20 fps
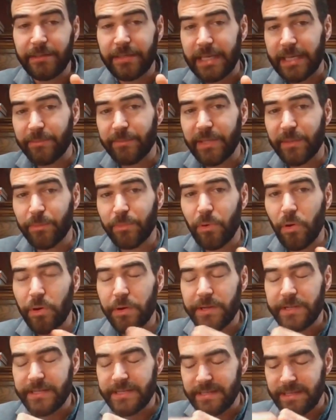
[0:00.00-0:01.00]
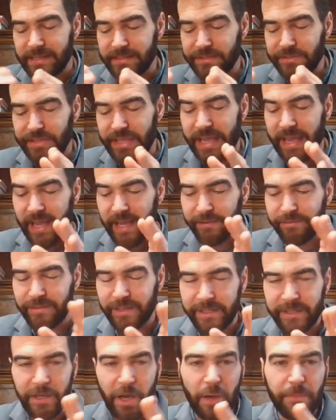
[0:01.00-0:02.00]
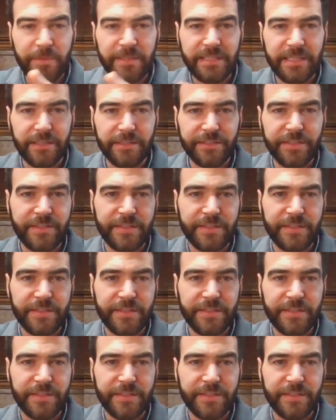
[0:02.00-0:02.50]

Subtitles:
can be important is to have like upsells.